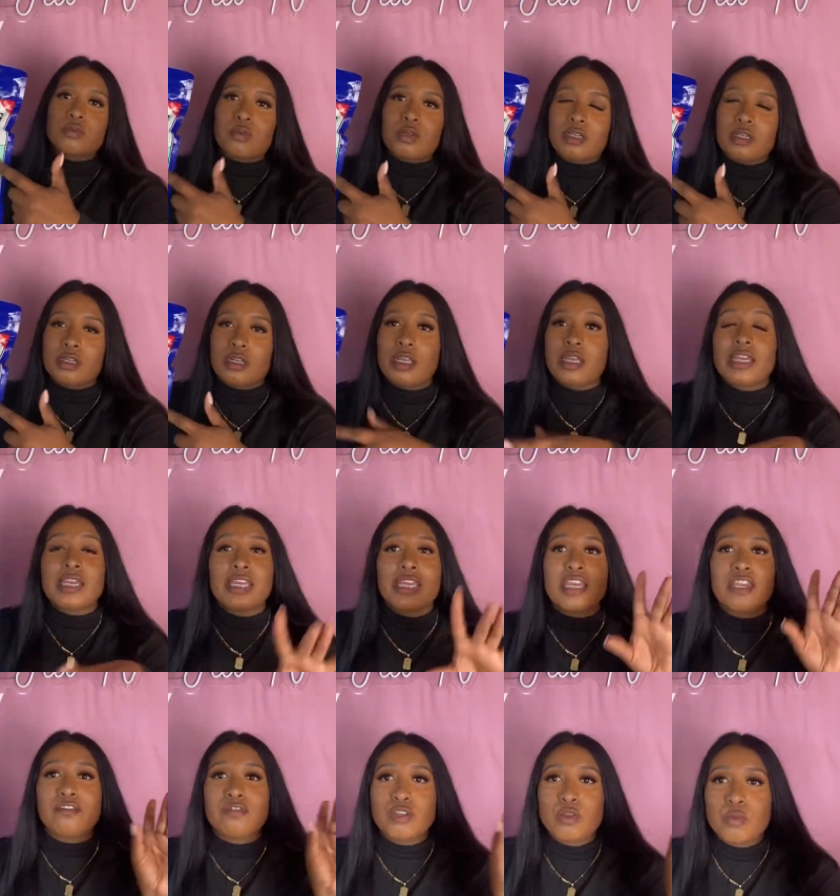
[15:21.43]
one.
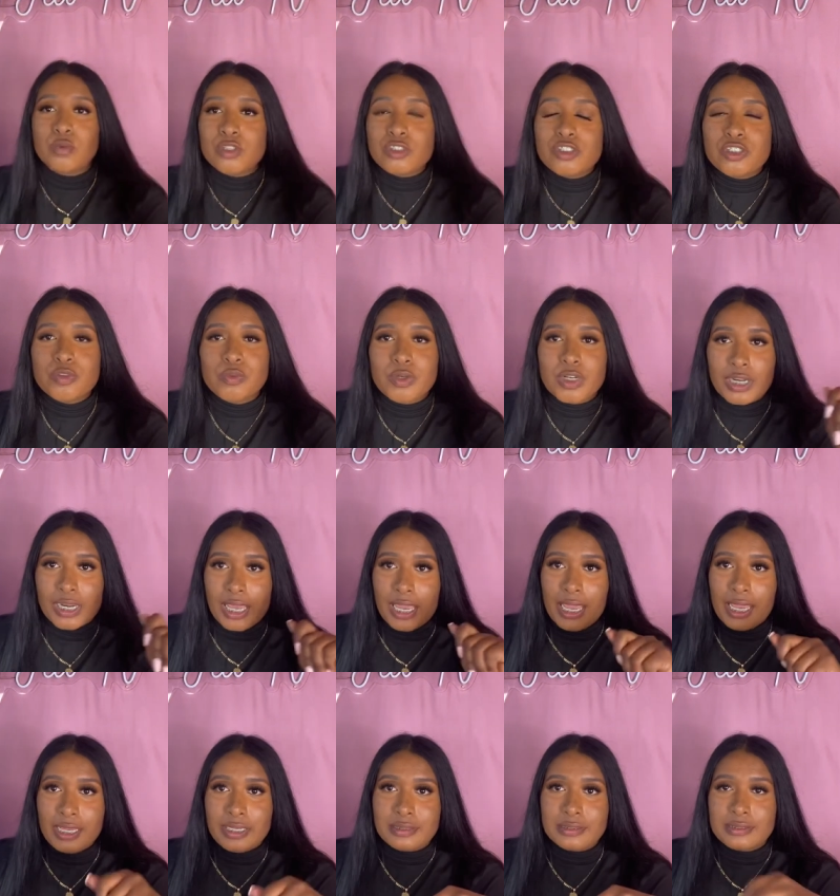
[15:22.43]
If you want to
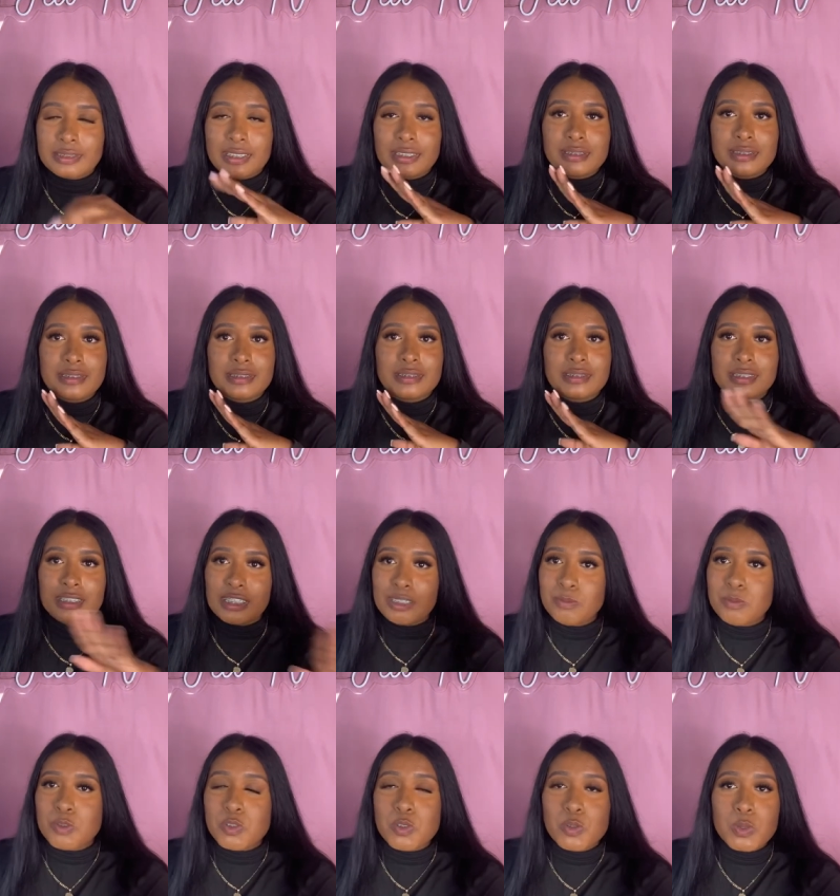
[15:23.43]
relax and
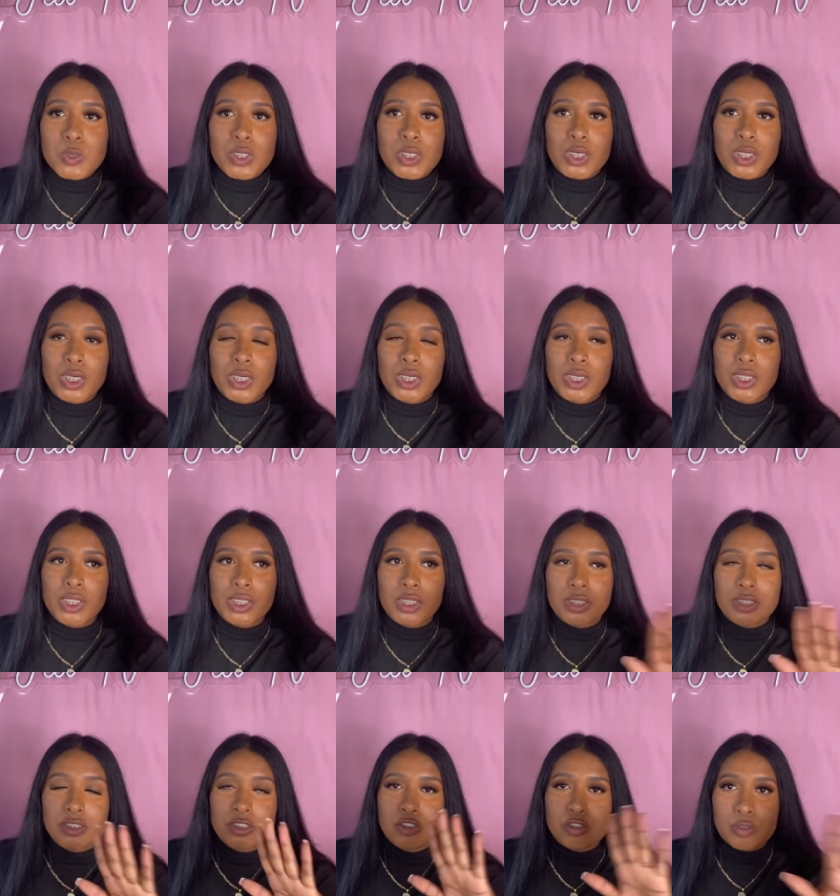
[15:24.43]
sleep during
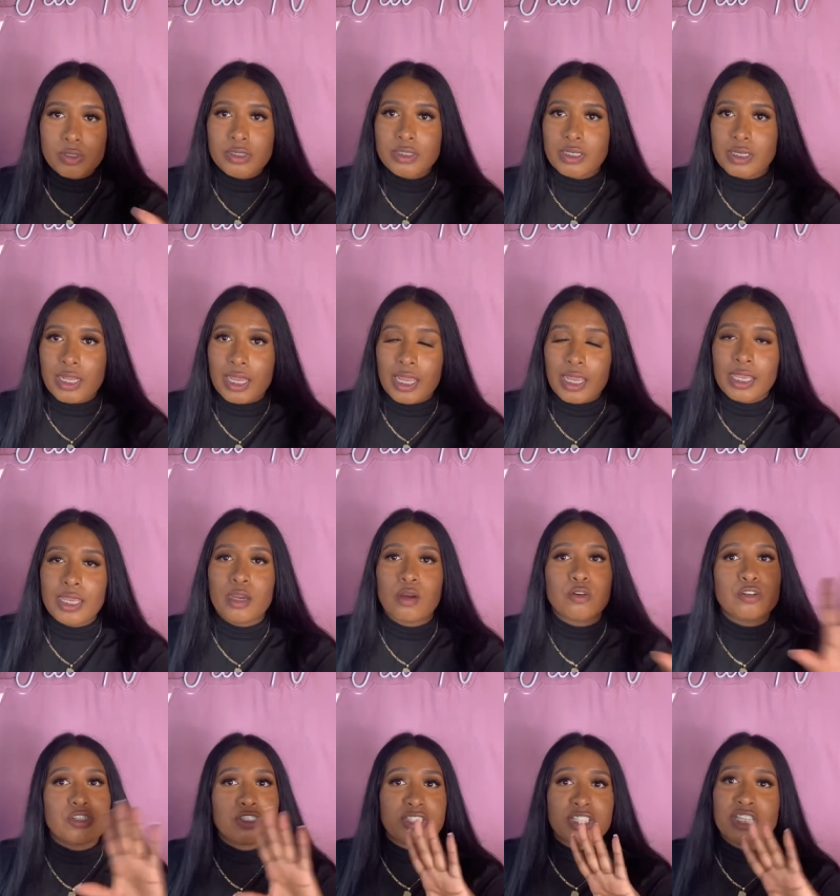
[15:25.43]
during the night or
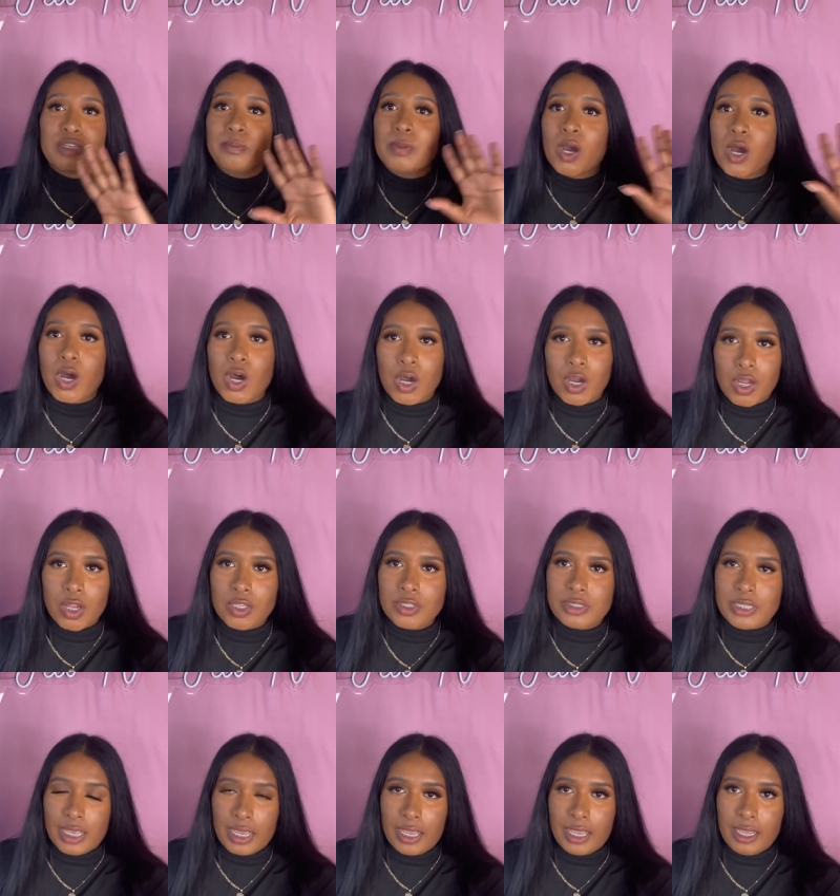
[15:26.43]
sleep all
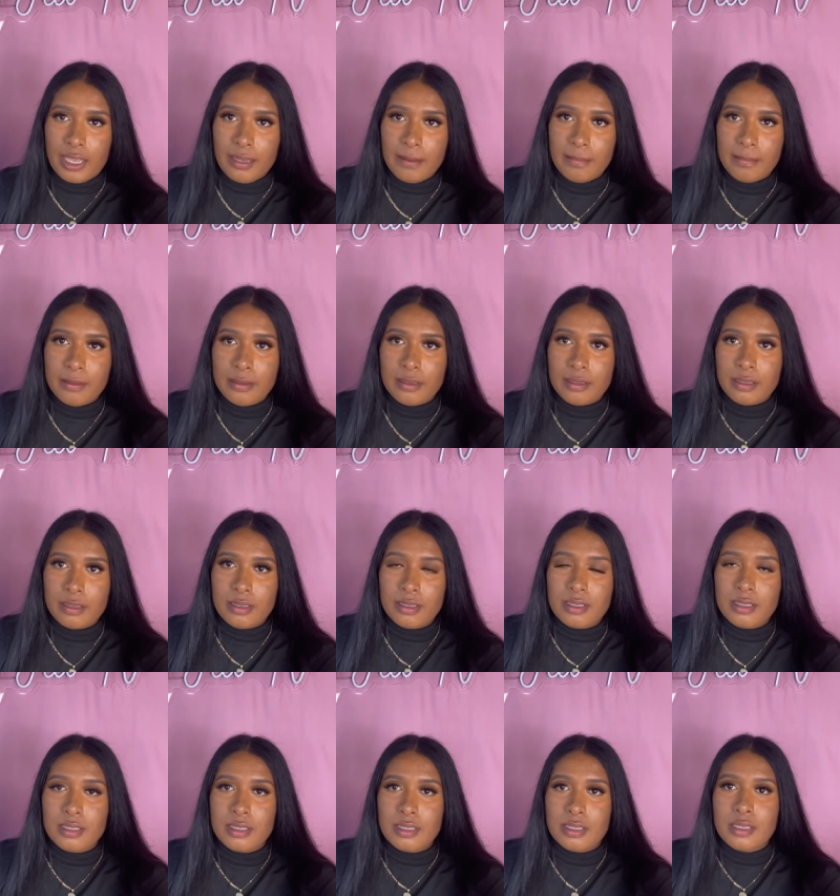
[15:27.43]
day,
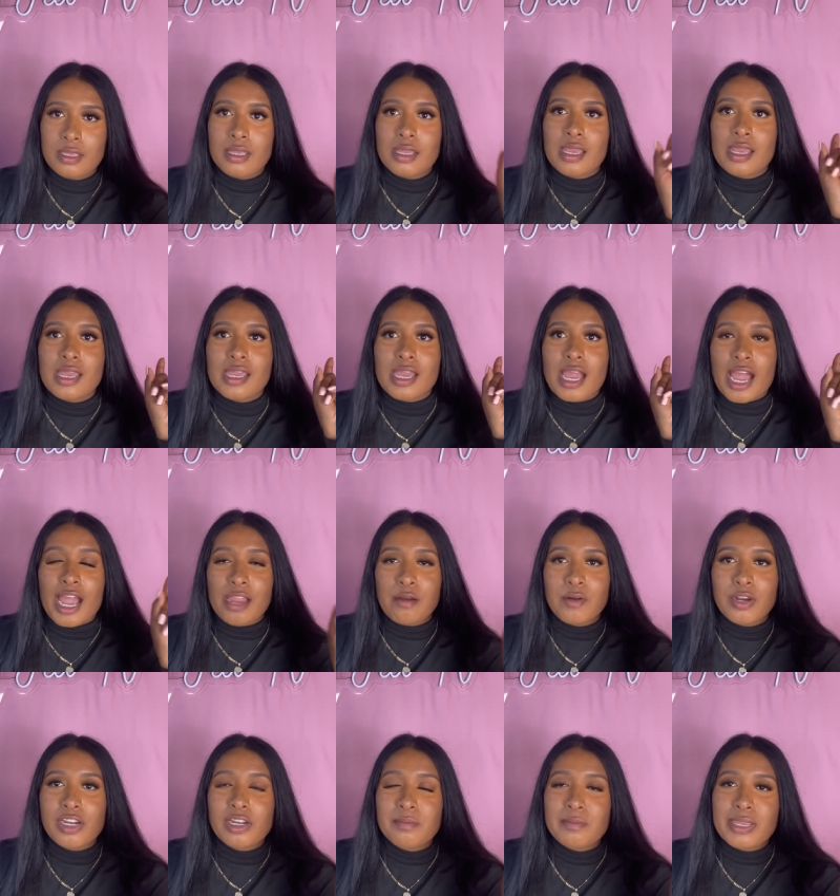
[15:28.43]
I
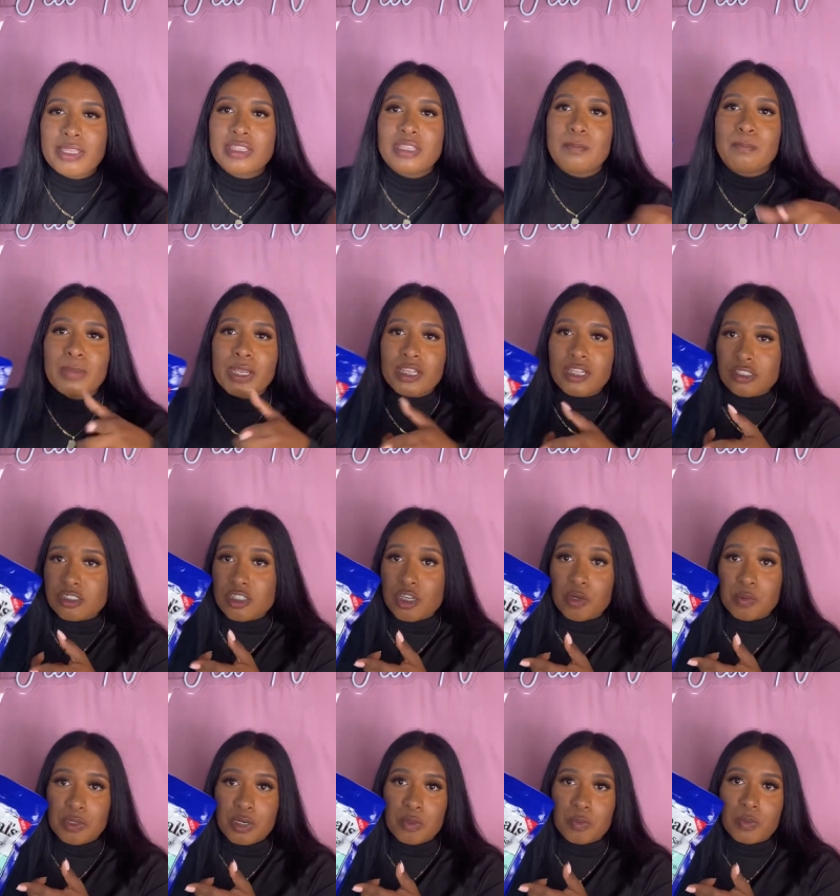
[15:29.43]
recommend the
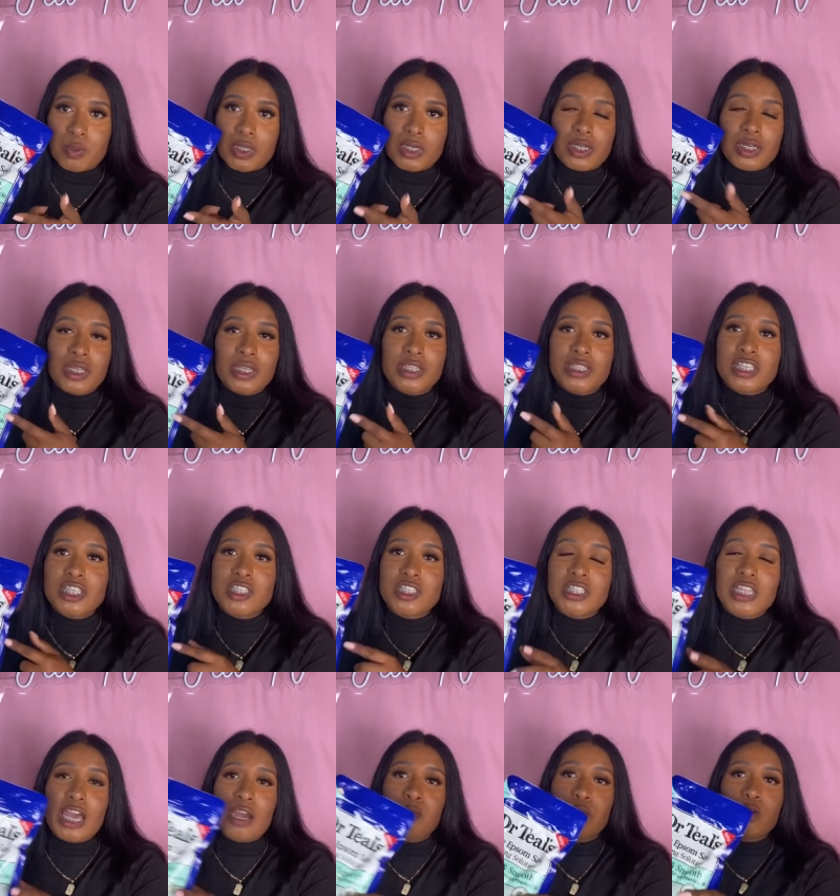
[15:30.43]
melatonin one. This
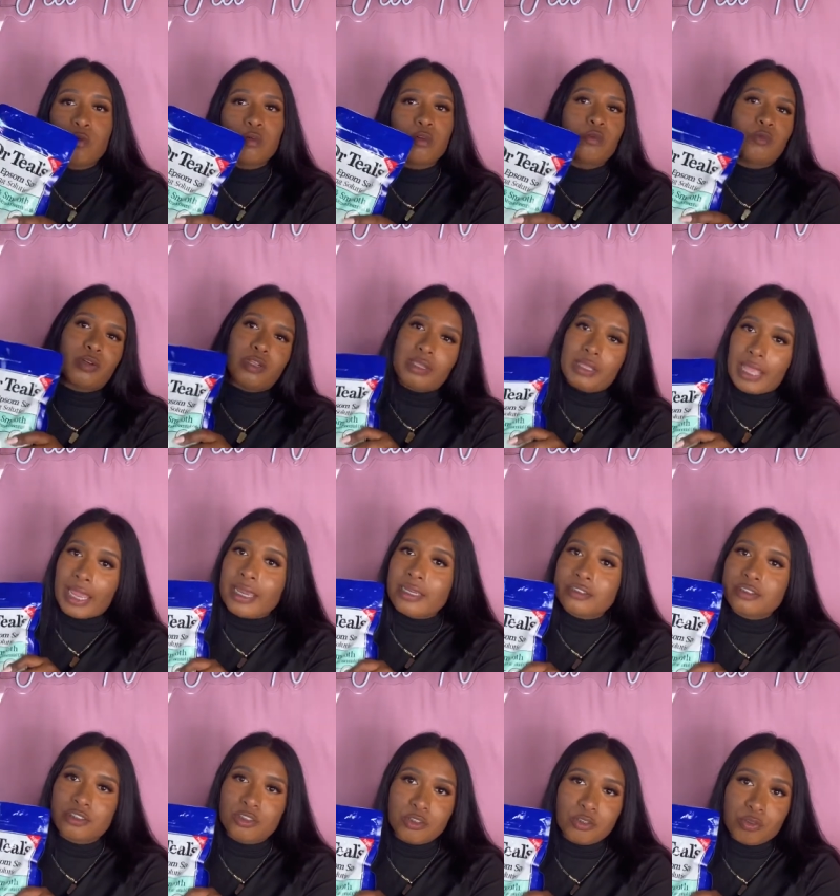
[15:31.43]
That one will
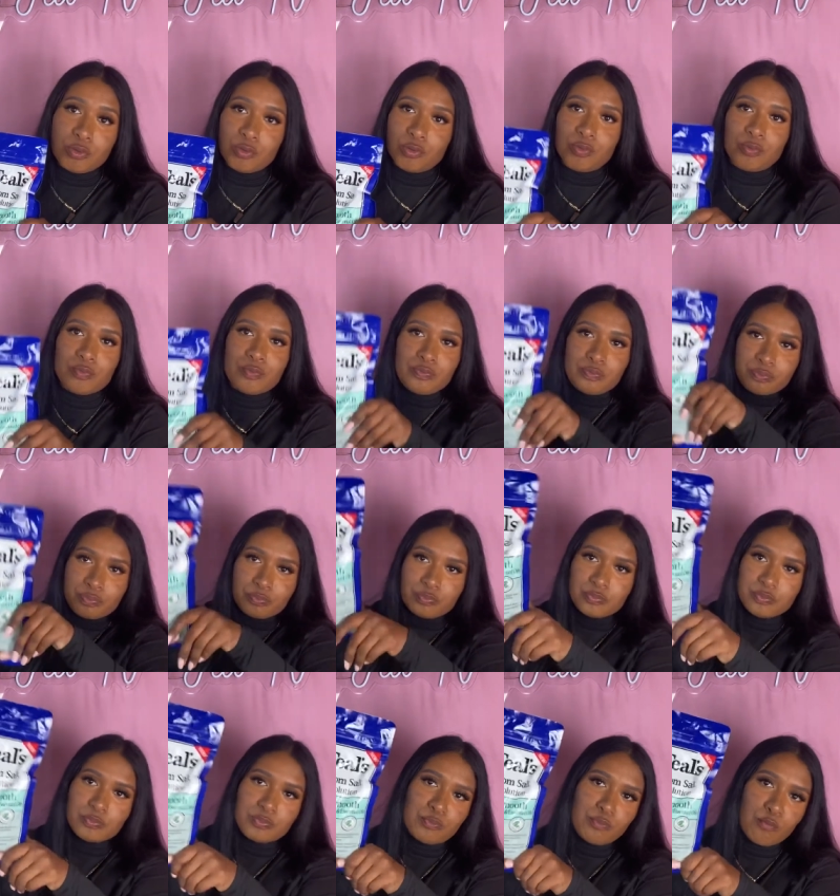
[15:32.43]
relax you,
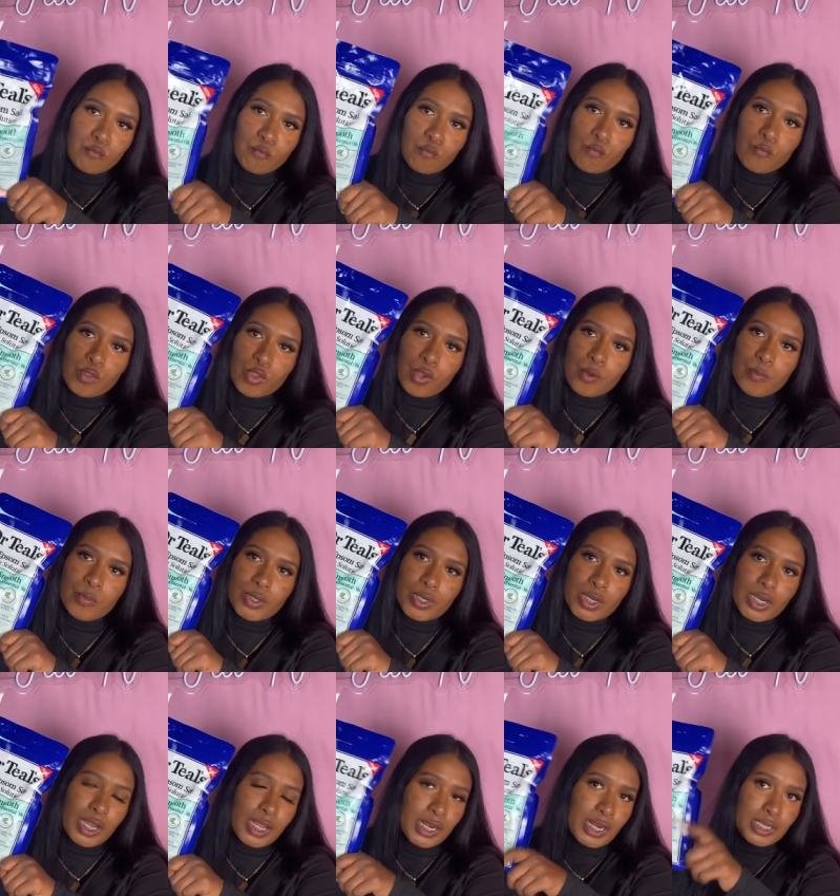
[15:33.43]
but
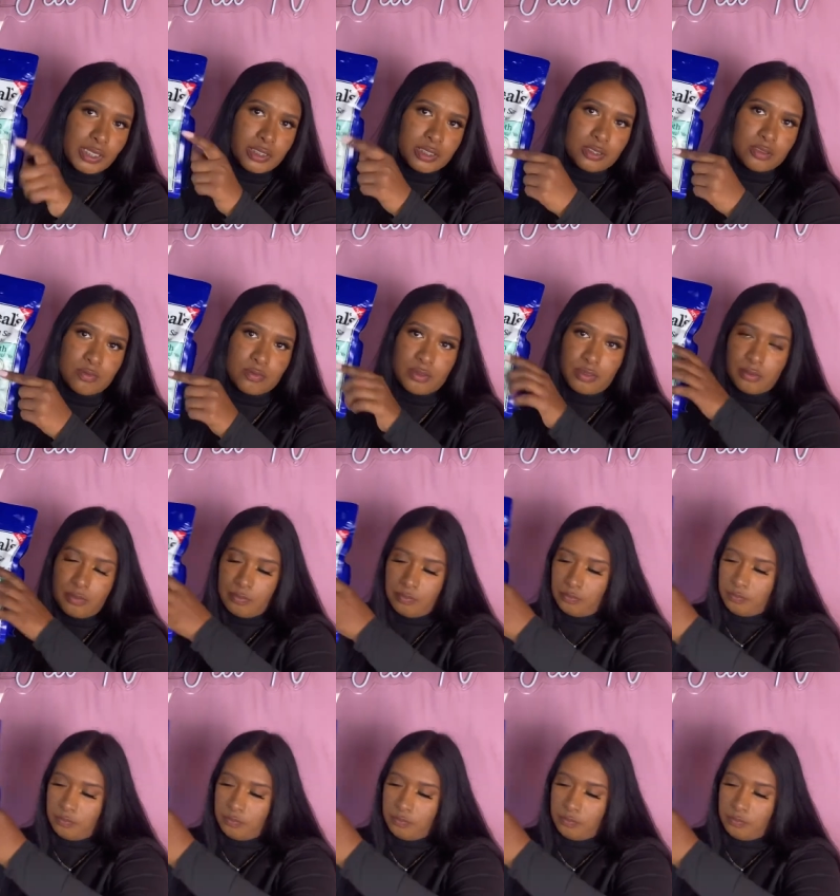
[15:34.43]
I like this one.